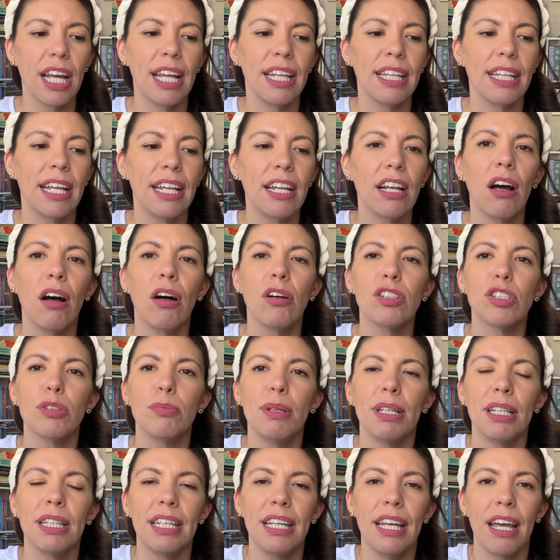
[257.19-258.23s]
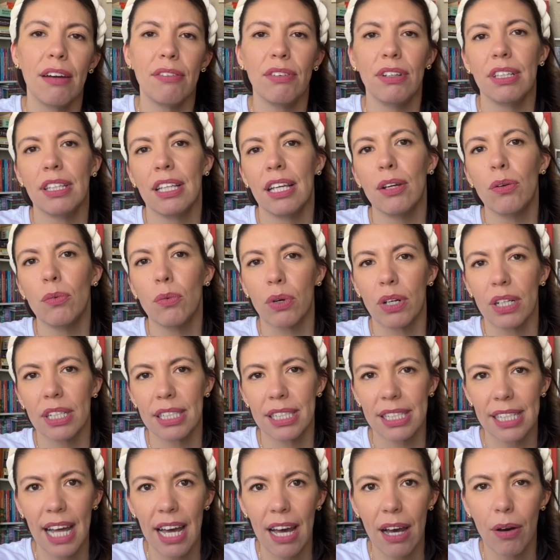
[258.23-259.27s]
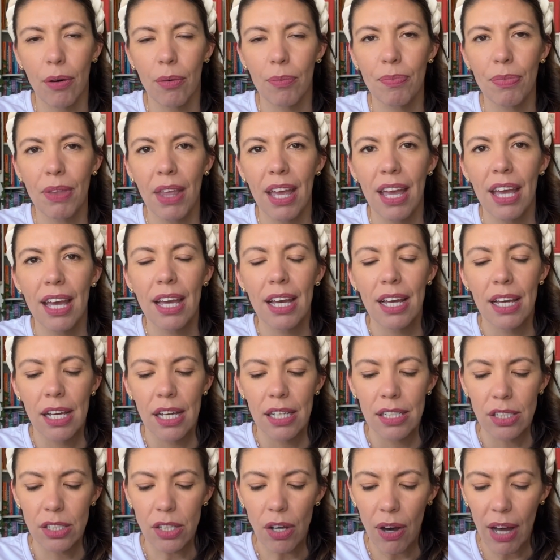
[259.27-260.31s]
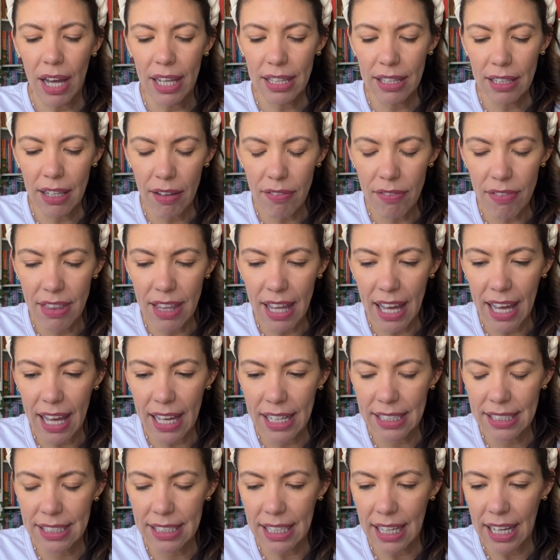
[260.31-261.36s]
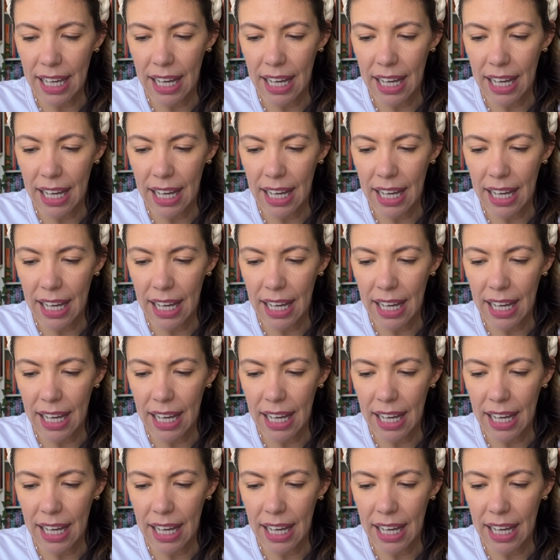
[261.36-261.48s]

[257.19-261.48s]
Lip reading: and then ultimately everything works out. So I love that.